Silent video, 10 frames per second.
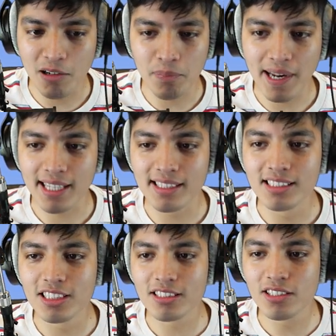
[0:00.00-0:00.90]
don't know,
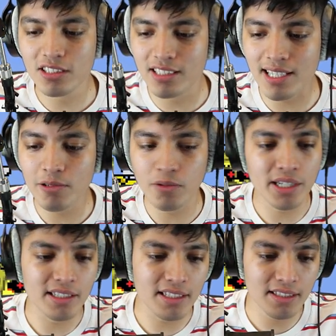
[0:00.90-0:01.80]
Plankton, just deal
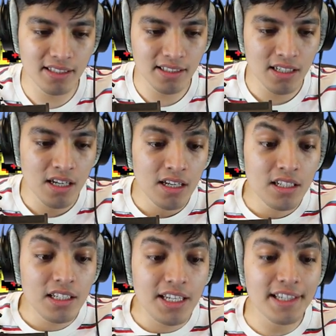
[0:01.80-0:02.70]
with
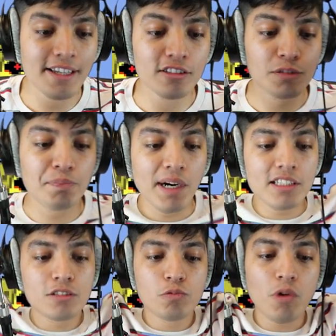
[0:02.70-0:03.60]
it. he killed
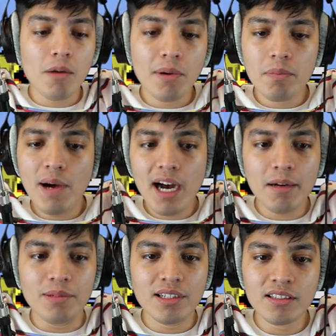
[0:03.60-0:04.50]
Sponge Robo
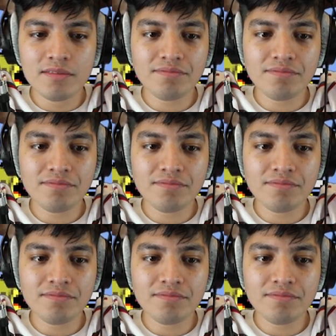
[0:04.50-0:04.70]
Bob.